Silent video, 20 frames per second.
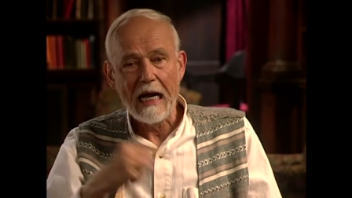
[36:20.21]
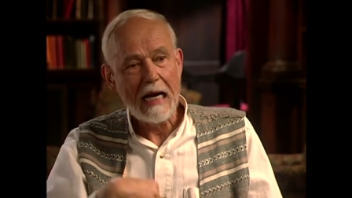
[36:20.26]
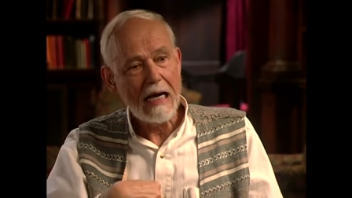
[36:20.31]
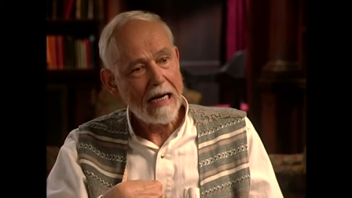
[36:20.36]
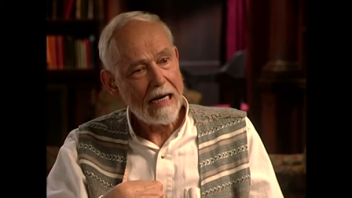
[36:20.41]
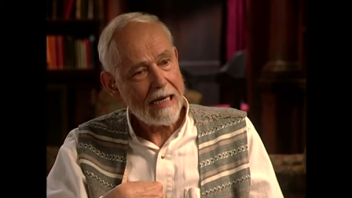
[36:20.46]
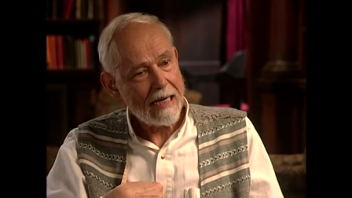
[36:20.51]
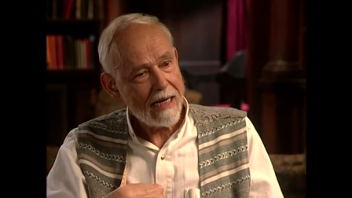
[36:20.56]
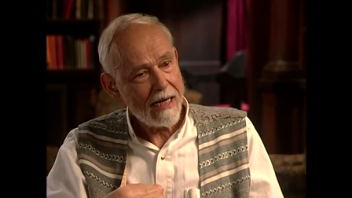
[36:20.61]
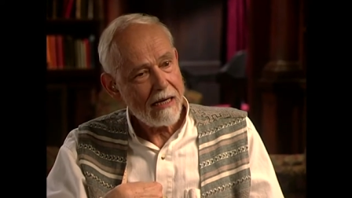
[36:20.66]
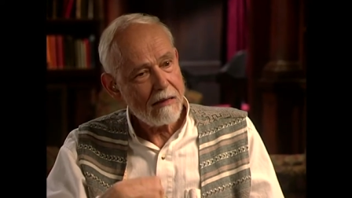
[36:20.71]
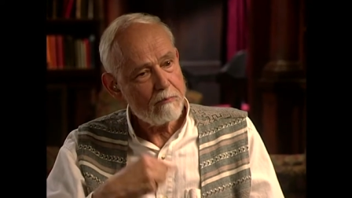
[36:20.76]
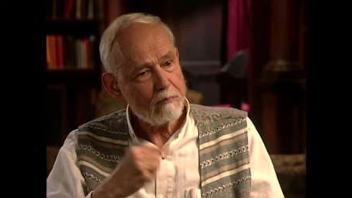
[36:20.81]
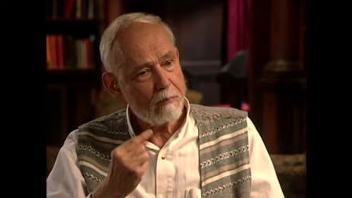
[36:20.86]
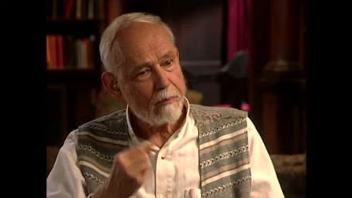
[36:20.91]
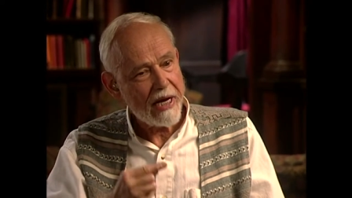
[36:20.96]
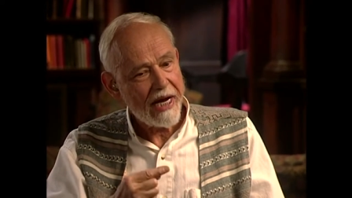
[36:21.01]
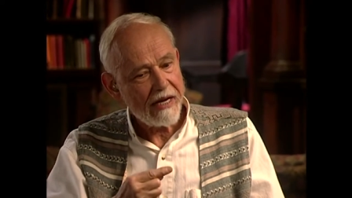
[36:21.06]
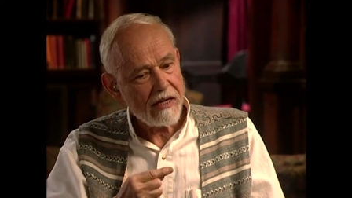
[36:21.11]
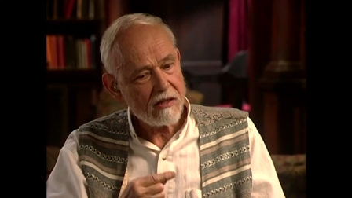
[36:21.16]
I
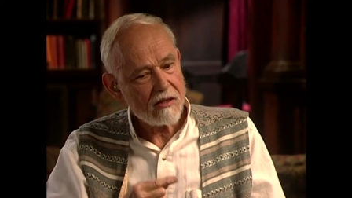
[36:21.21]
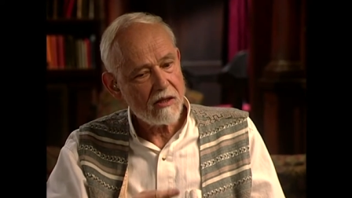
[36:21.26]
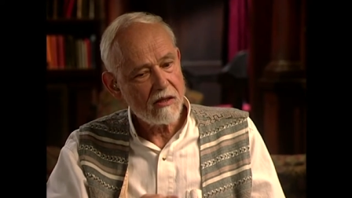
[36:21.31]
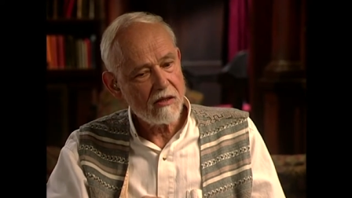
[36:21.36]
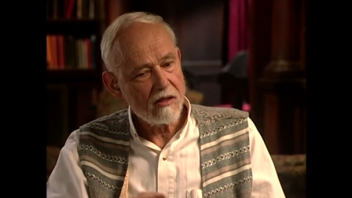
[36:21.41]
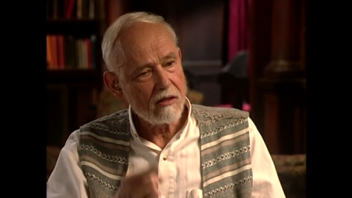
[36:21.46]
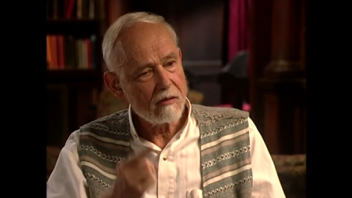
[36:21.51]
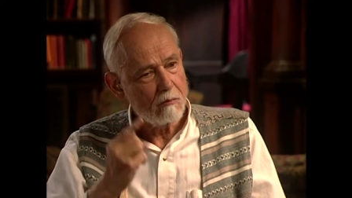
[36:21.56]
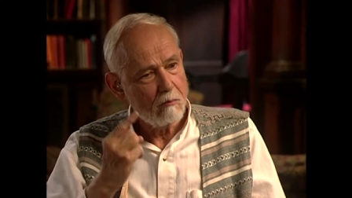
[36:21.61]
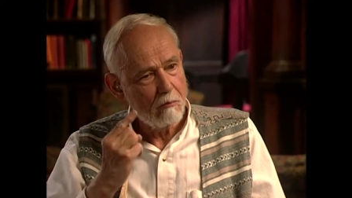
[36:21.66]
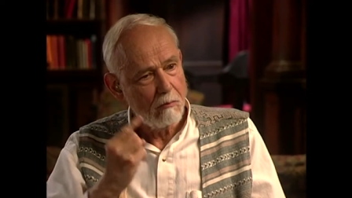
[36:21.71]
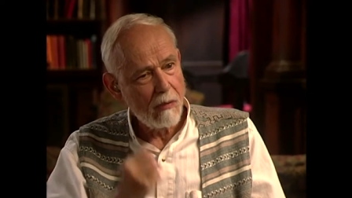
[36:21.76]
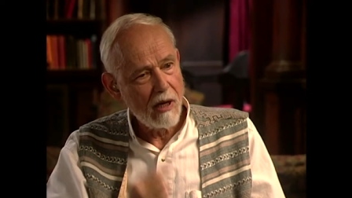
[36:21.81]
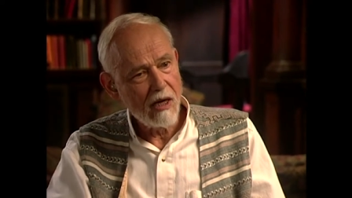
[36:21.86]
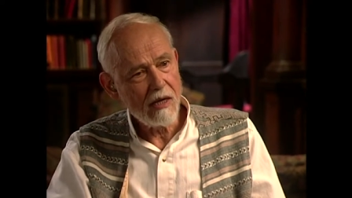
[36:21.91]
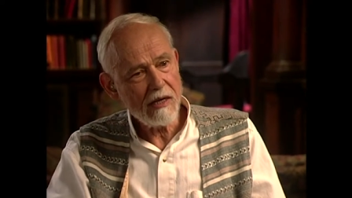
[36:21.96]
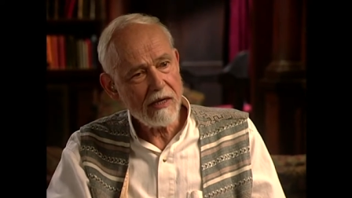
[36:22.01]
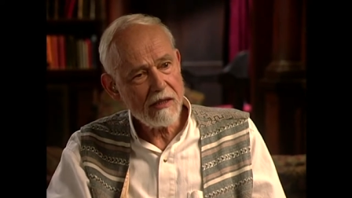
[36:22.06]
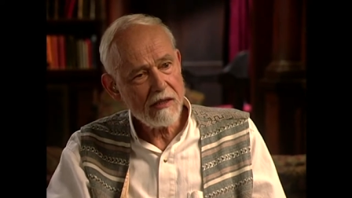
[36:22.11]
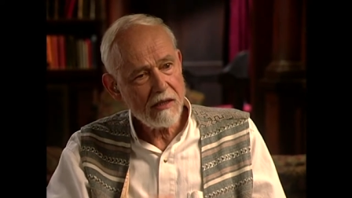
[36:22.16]
battled
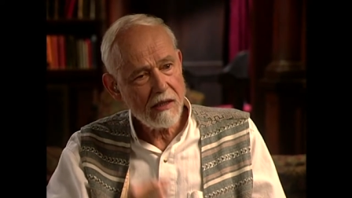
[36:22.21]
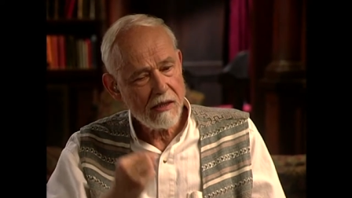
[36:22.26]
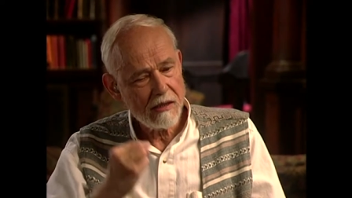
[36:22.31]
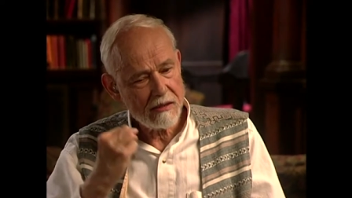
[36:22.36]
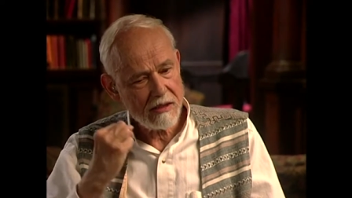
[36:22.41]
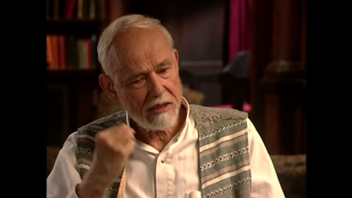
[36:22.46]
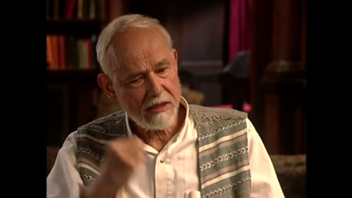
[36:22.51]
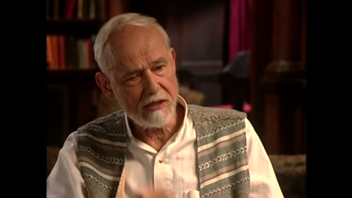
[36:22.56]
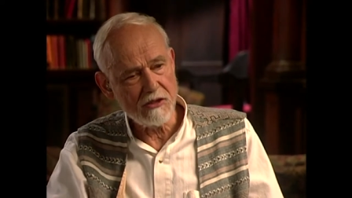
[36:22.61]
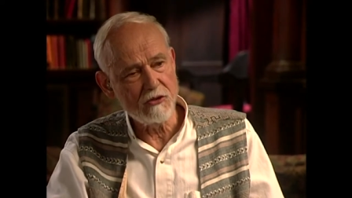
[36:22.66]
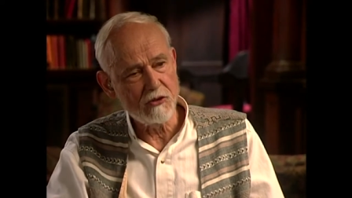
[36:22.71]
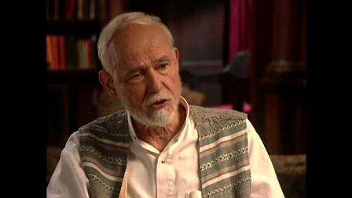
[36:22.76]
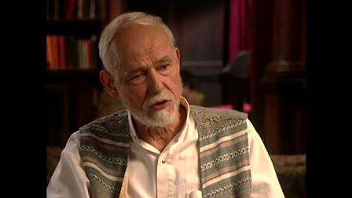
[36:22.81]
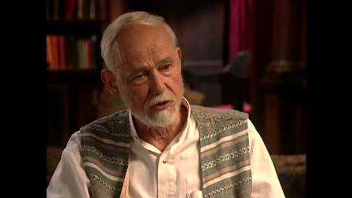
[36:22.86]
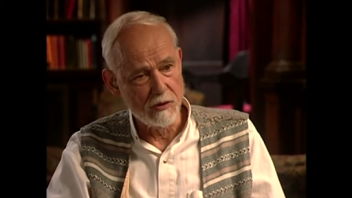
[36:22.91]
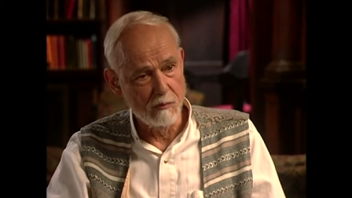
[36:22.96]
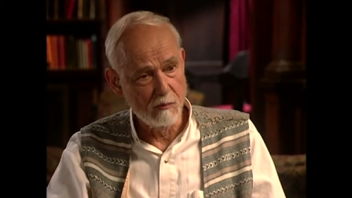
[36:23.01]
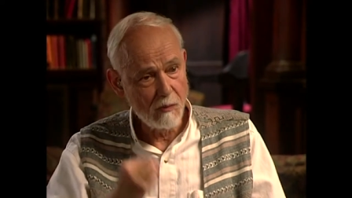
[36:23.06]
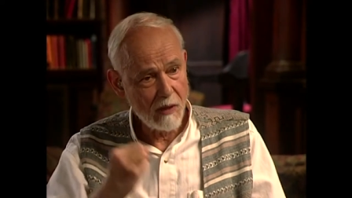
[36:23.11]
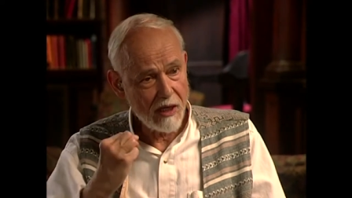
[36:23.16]
my
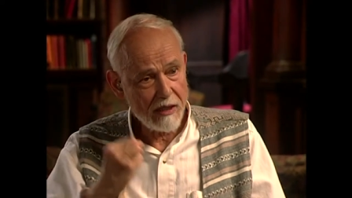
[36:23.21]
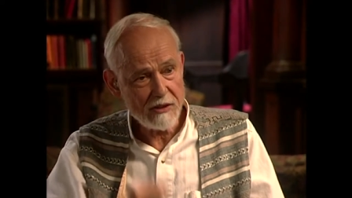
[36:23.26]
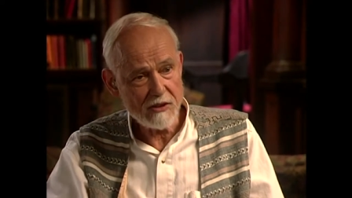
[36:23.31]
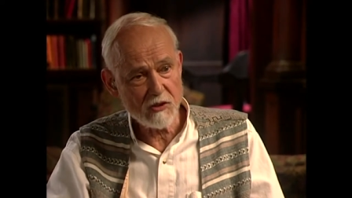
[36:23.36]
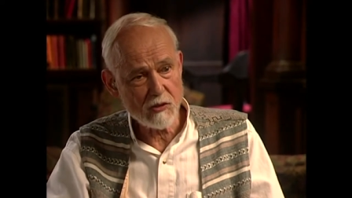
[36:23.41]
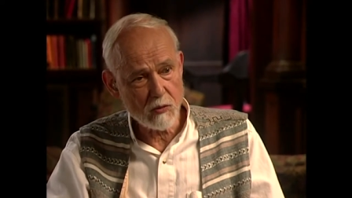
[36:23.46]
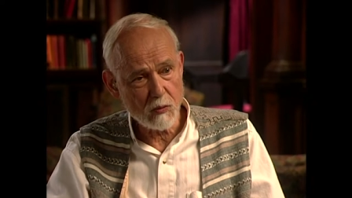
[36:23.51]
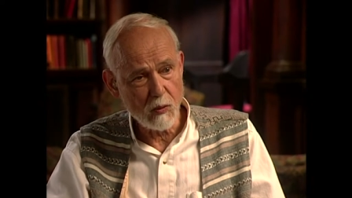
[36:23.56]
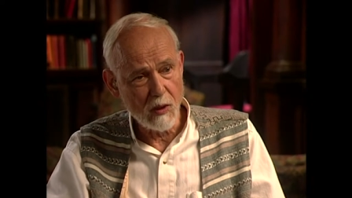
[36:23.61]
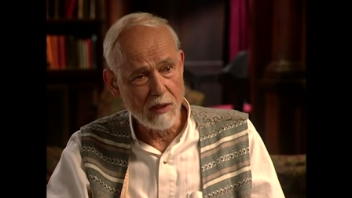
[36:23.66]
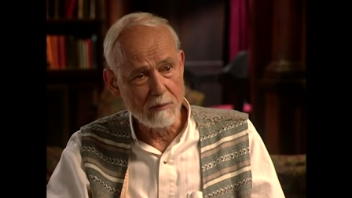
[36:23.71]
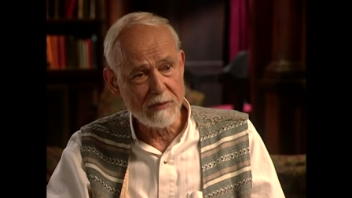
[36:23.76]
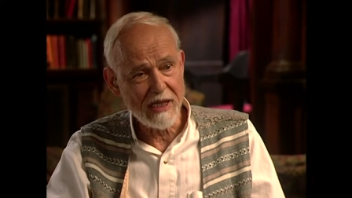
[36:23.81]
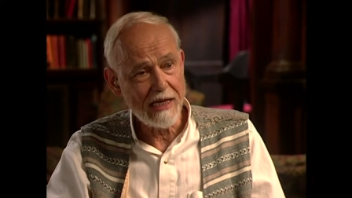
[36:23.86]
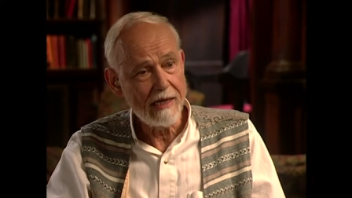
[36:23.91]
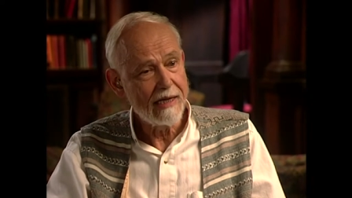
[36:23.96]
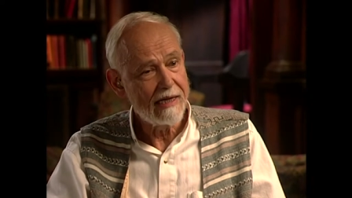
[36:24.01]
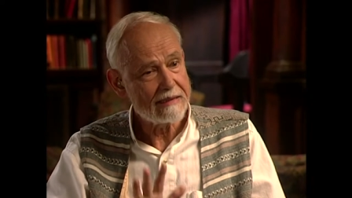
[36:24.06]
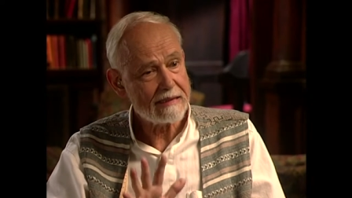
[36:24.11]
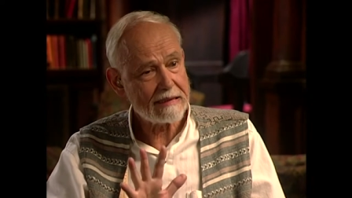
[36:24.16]
teacher, my
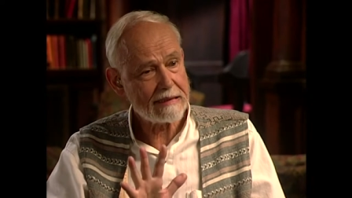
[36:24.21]
Swami,